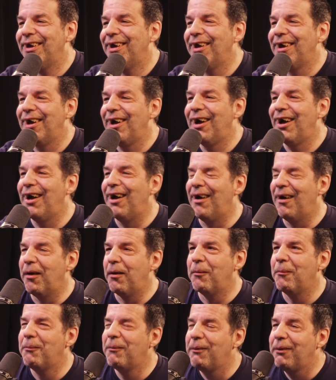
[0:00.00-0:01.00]
Um,
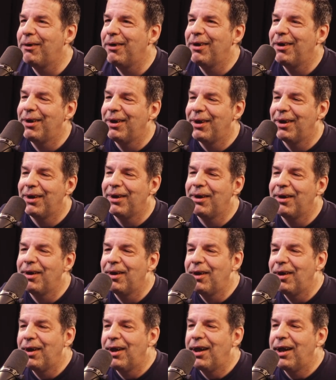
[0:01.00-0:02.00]

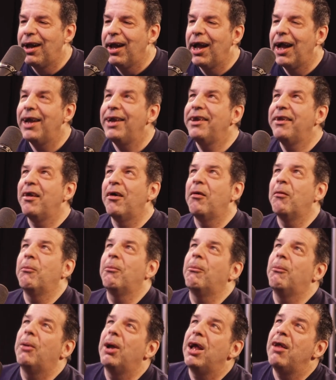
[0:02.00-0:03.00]
and you know,
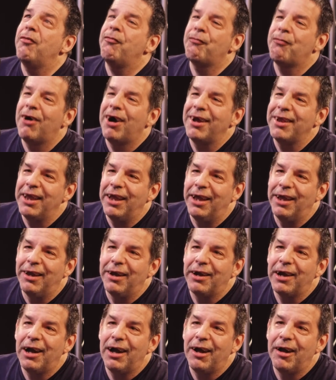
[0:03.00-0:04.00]
it's funny,
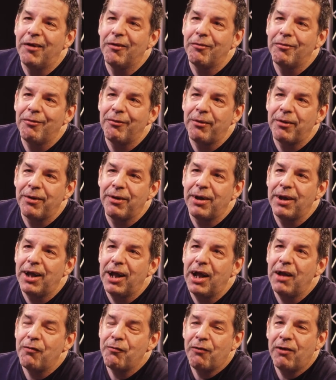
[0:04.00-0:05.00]
cause
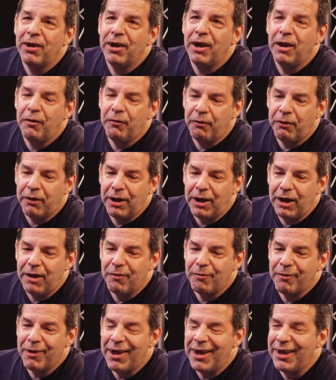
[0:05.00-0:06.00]
it's funny I
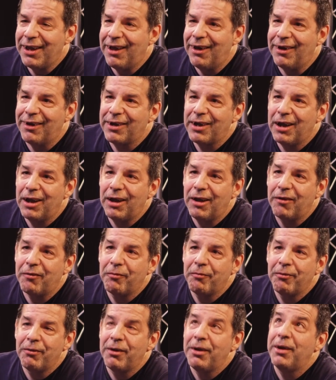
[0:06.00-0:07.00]
say that, cause
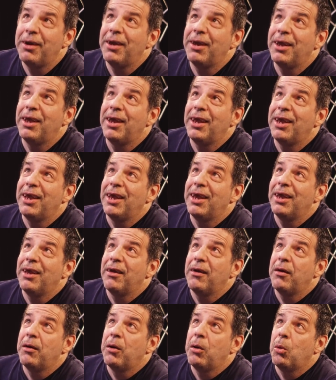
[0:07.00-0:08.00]

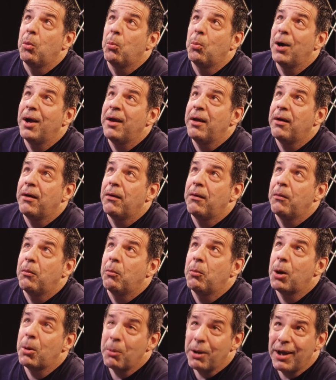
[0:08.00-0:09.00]
when when
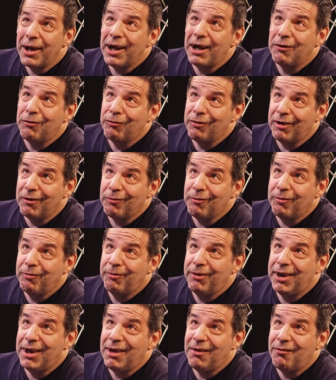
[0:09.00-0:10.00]
we had Chester
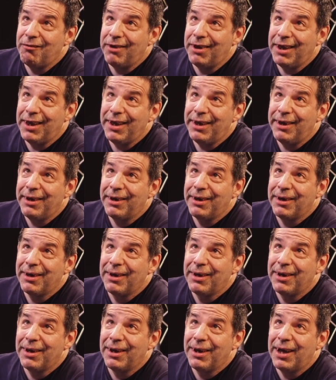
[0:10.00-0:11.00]
T V,
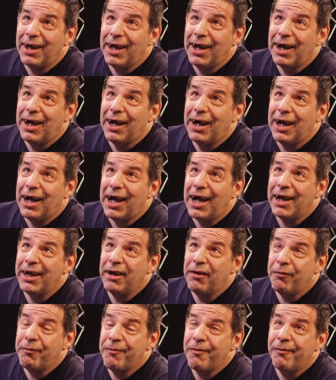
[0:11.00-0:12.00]
I
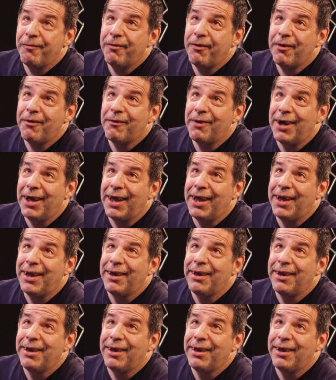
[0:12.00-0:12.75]
used to do like